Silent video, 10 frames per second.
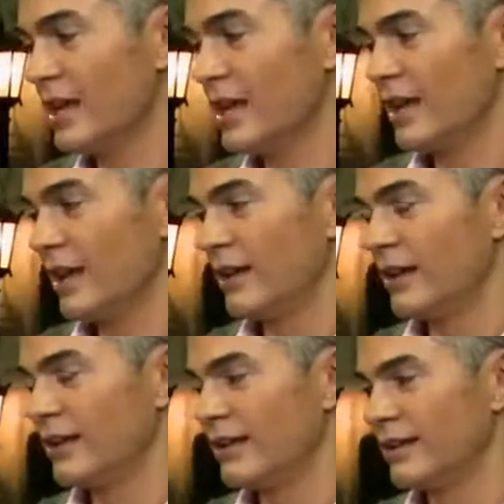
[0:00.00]

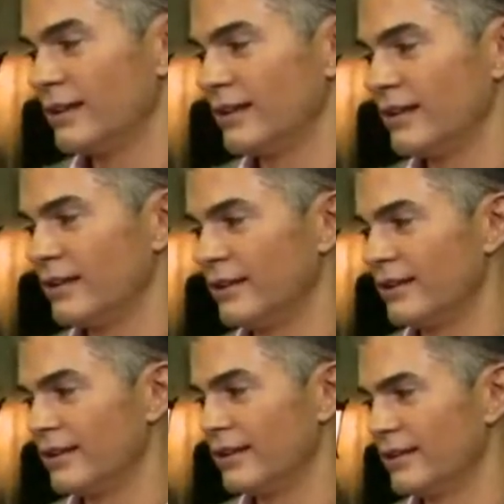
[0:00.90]

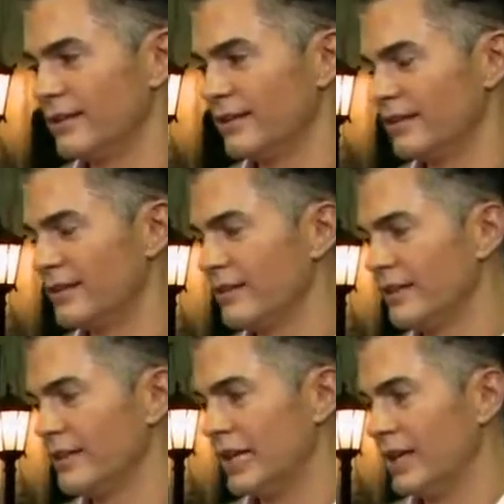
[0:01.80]

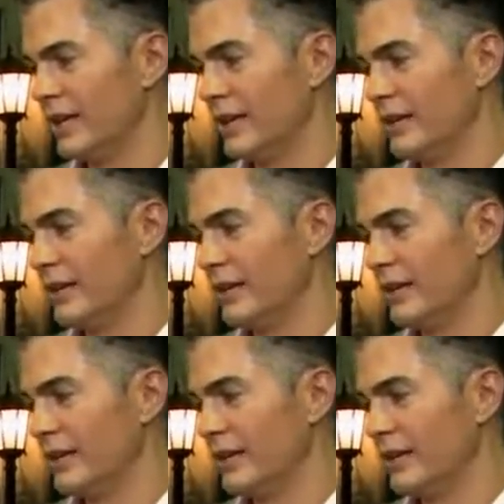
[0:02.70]
No words are spoken by the person on screen.